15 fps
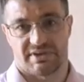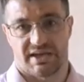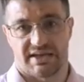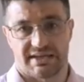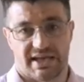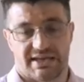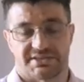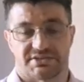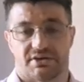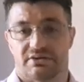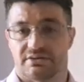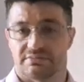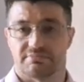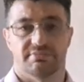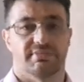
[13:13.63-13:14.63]
I guess,
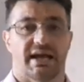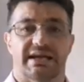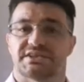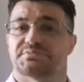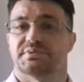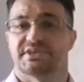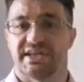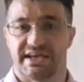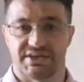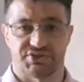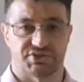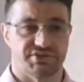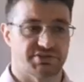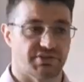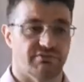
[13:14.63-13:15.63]
or
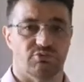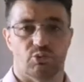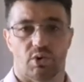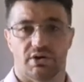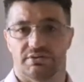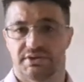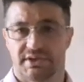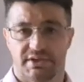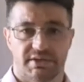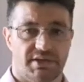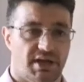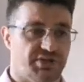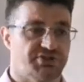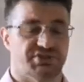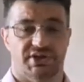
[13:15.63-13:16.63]
explanations of what
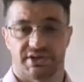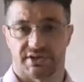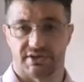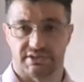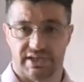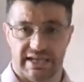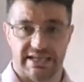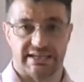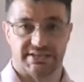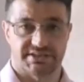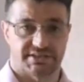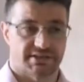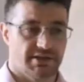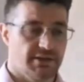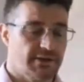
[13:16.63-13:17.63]
a circle
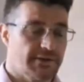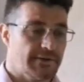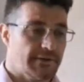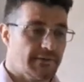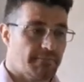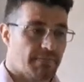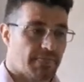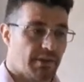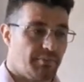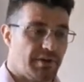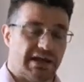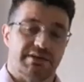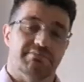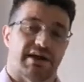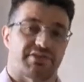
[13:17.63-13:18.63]
is.
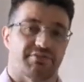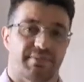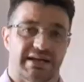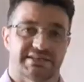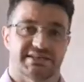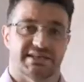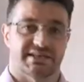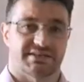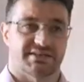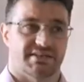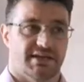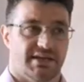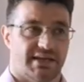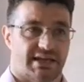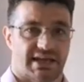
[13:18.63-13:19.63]
But in mathematics,
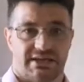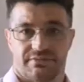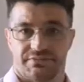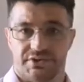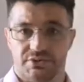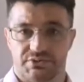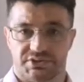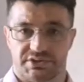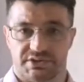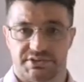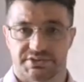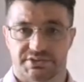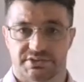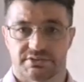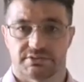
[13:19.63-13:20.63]
they're kind of
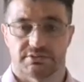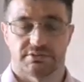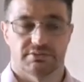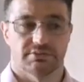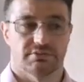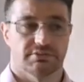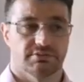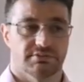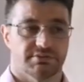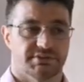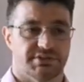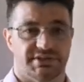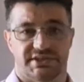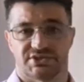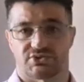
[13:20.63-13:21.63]
useless.
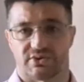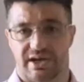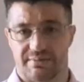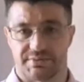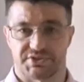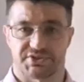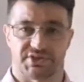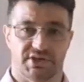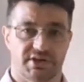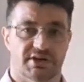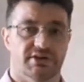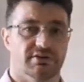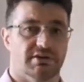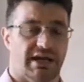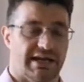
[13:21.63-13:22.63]
To describe a
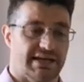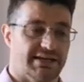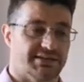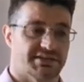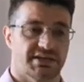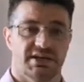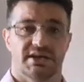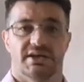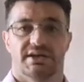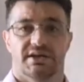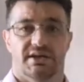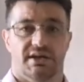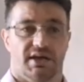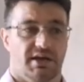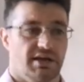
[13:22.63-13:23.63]
circle as
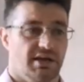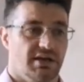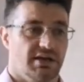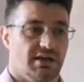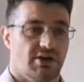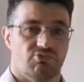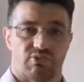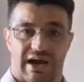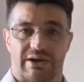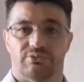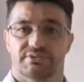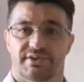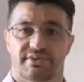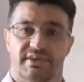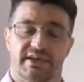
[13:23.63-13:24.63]
a
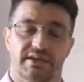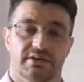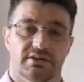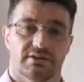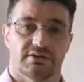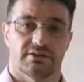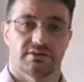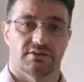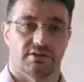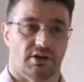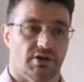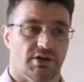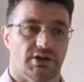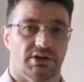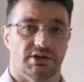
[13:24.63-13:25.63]
round thing
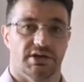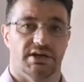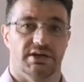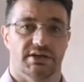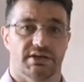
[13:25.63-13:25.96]
or